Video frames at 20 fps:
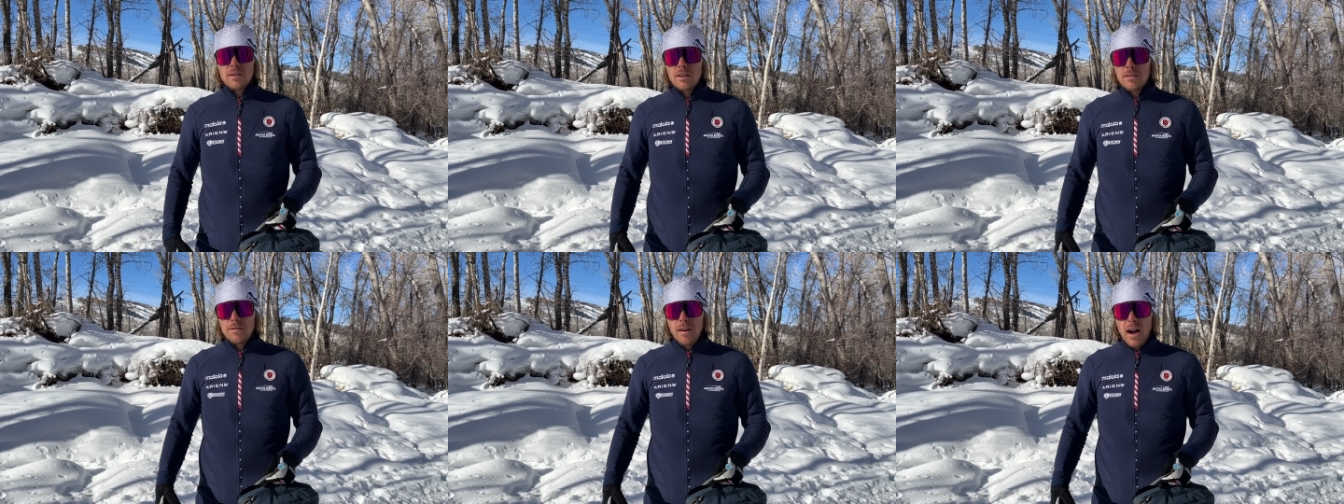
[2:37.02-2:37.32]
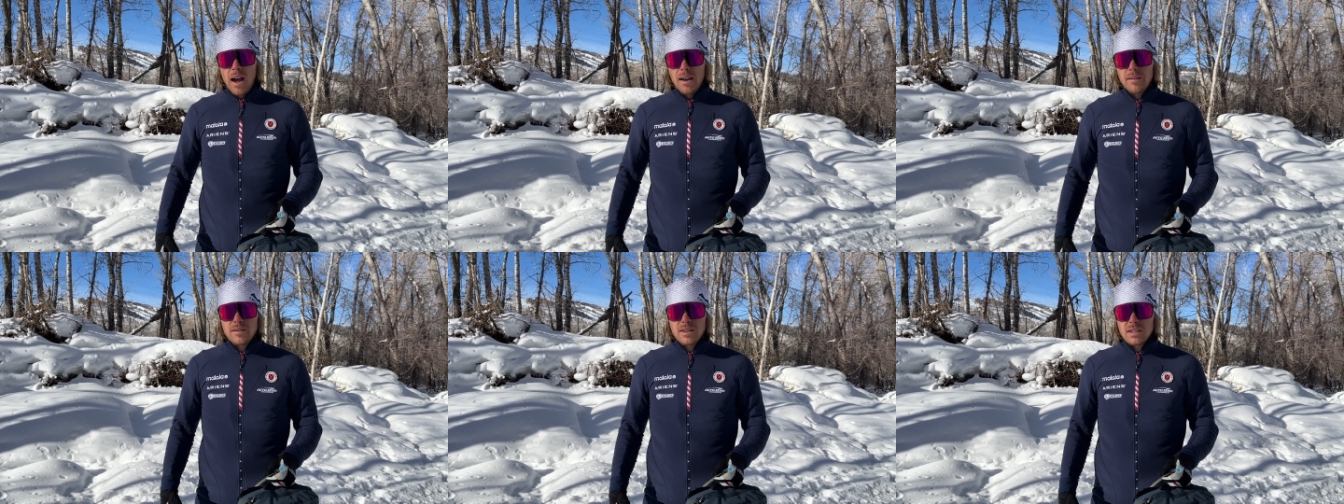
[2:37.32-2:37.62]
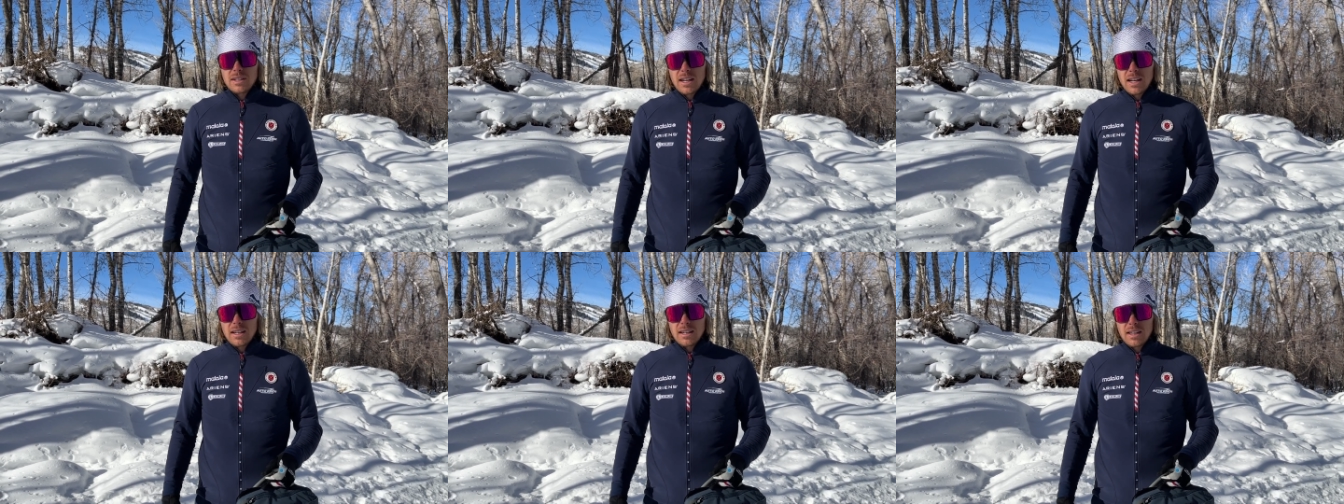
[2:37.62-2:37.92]
5 to
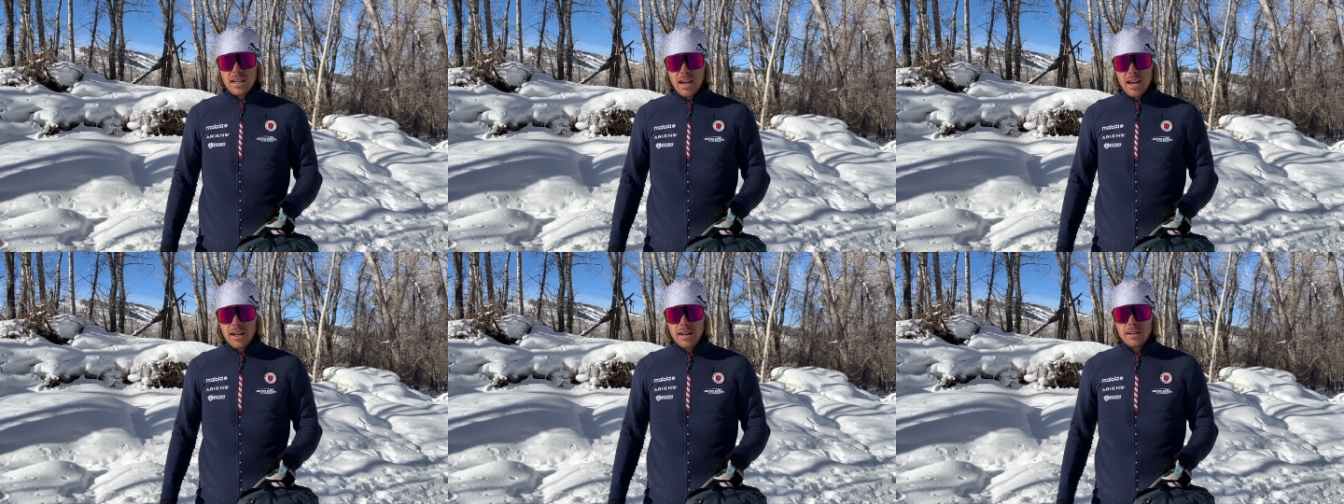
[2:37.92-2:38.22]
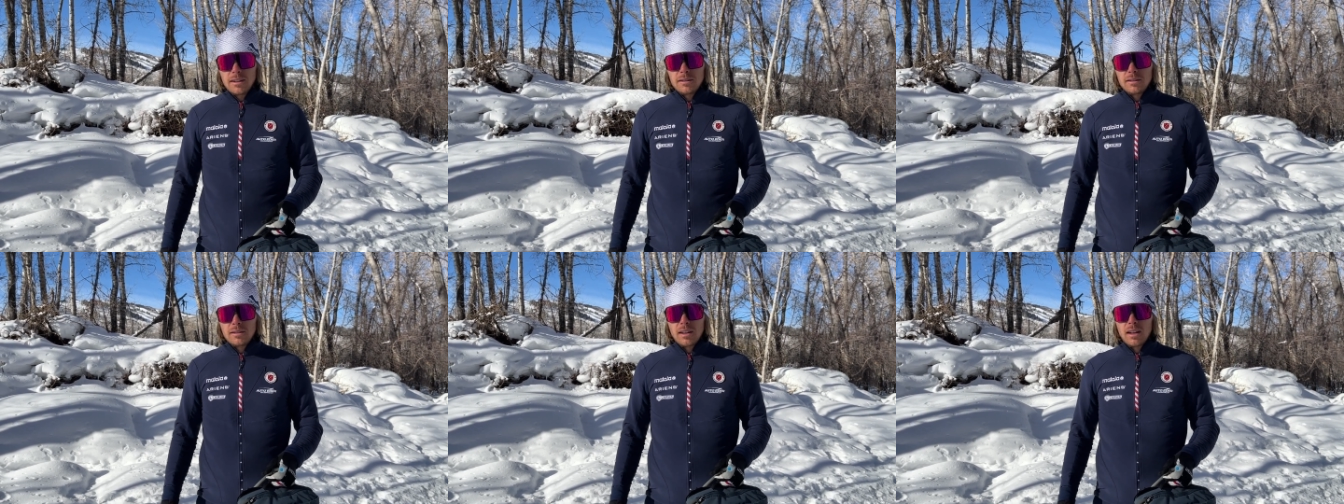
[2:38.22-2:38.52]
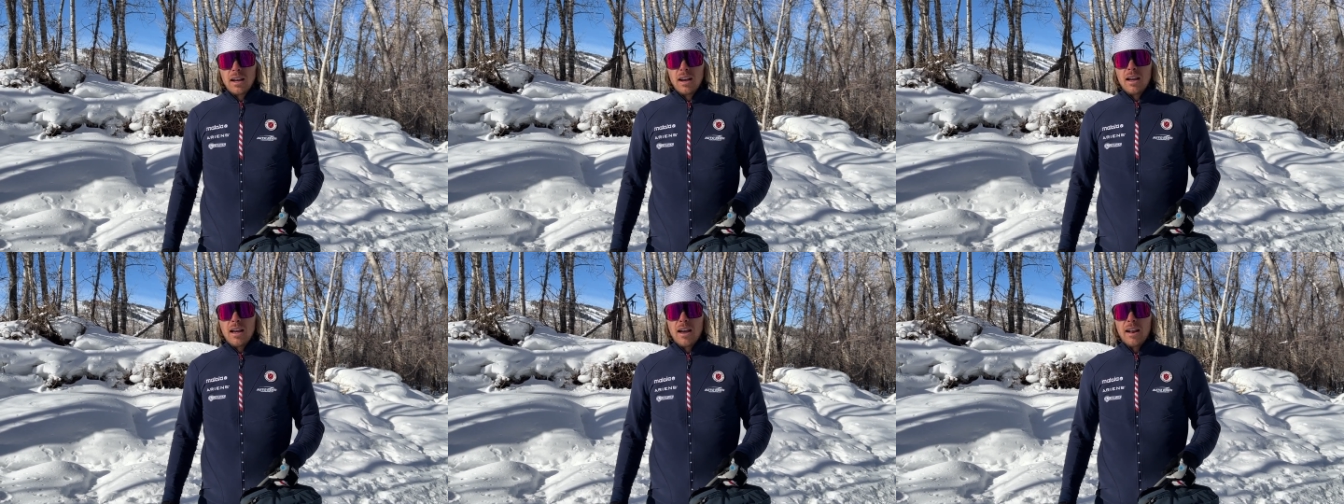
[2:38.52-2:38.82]
10K,
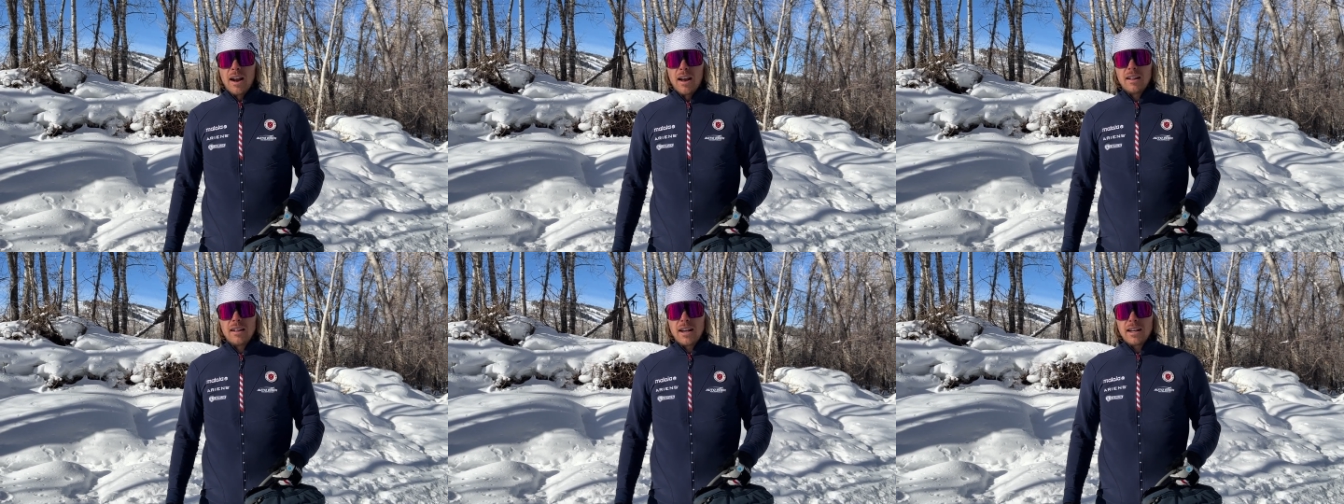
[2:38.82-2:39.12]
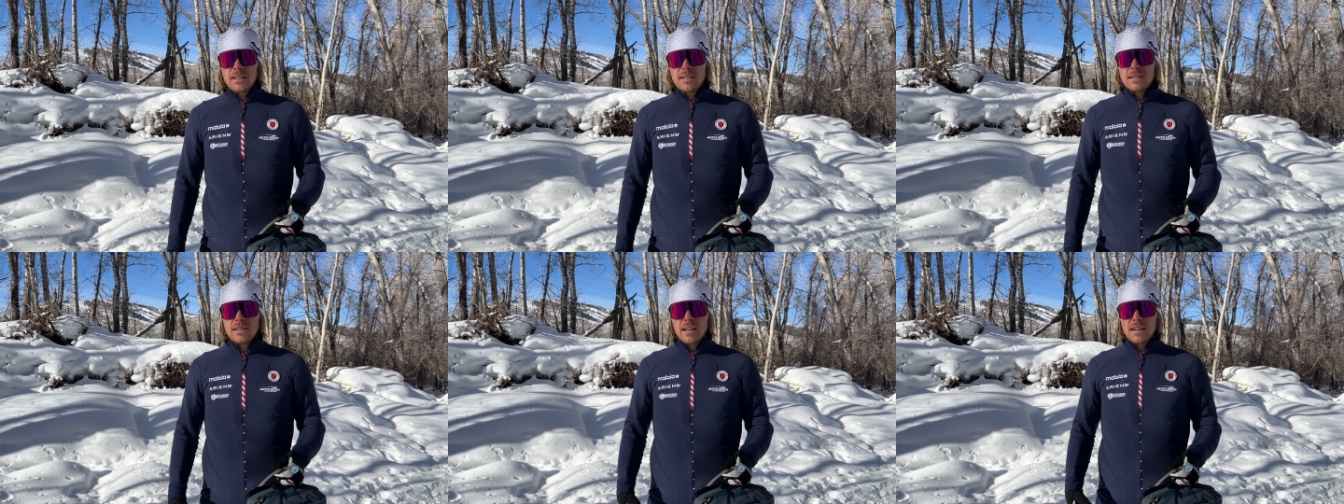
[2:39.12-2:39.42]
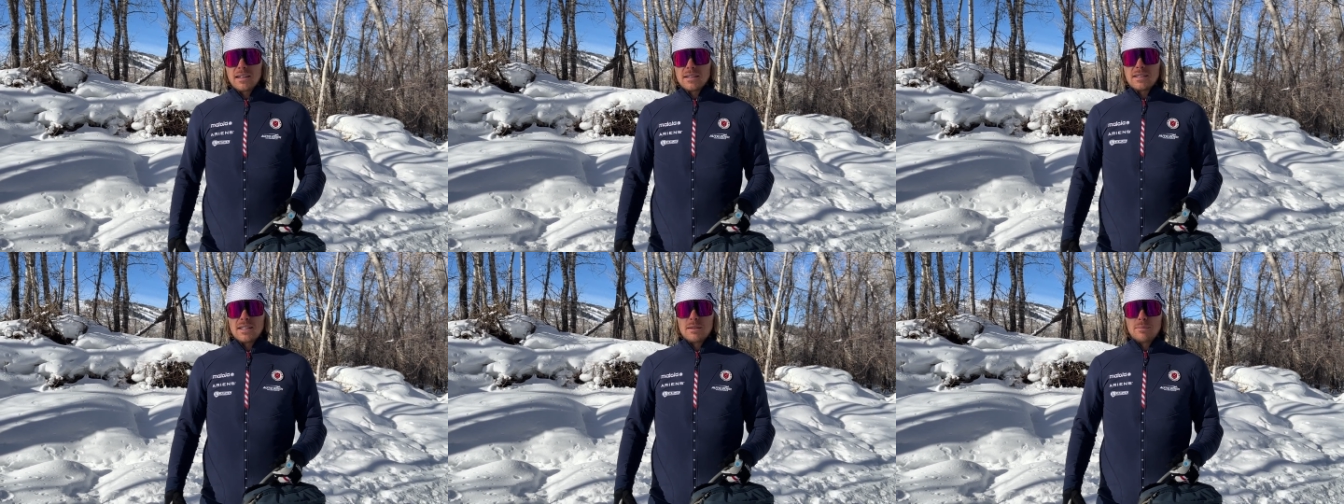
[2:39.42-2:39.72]
and I like to take
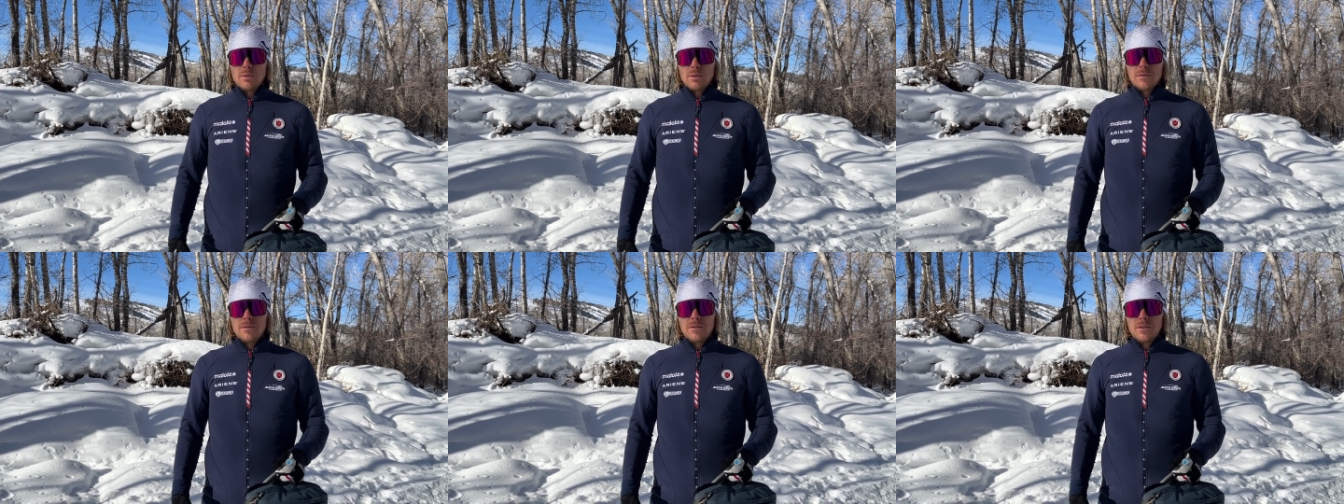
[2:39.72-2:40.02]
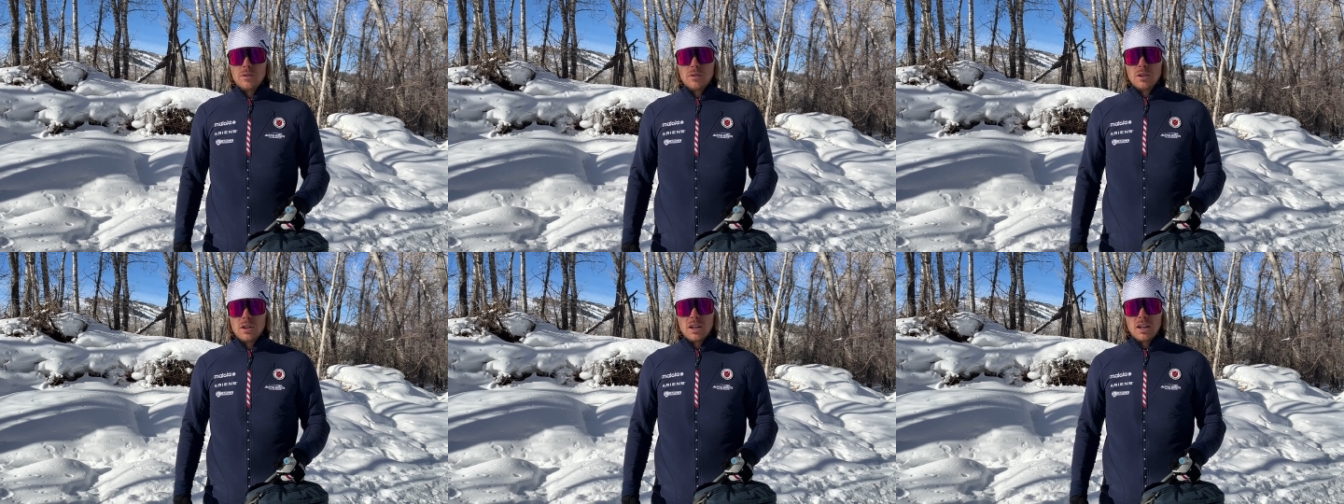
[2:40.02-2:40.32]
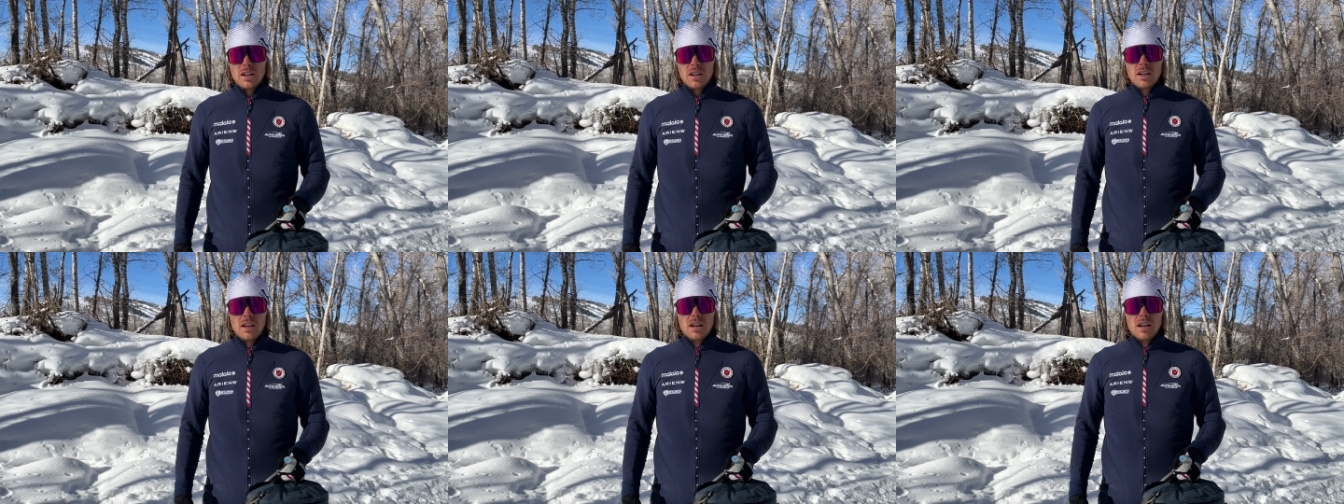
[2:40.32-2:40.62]
a sip of fueling